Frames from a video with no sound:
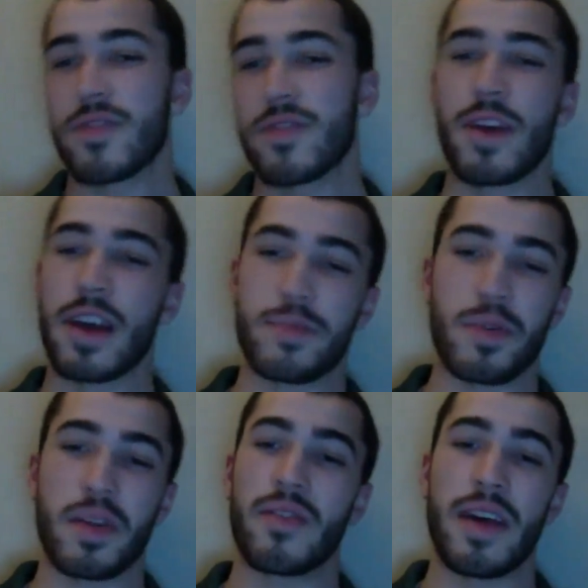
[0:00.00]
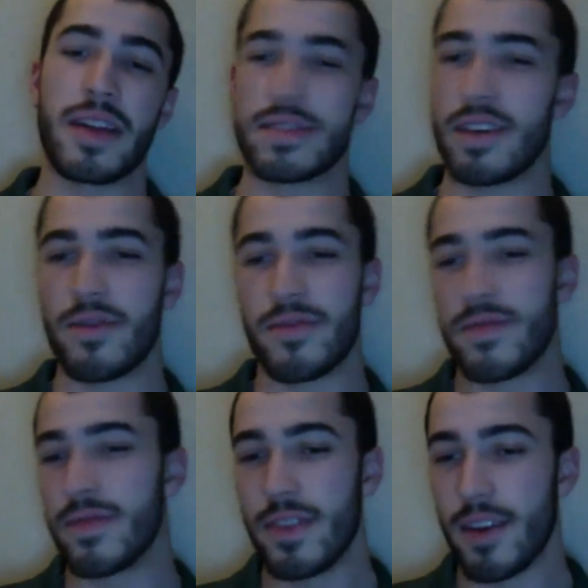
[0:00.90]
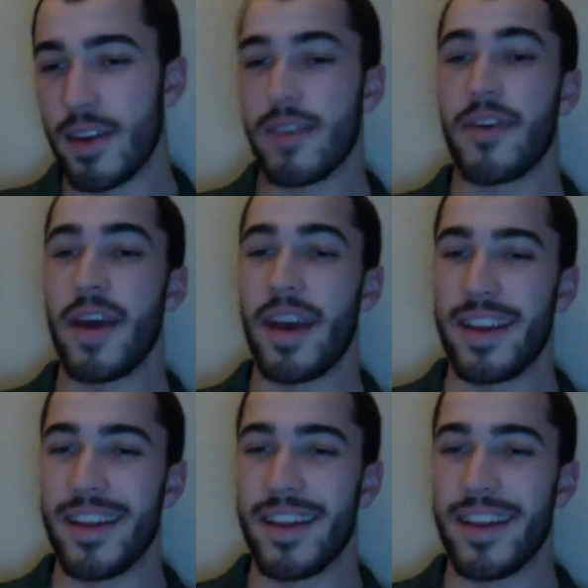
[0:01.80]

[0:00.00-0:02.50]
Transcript: so if you guys believe in that stuff, you're going to fade.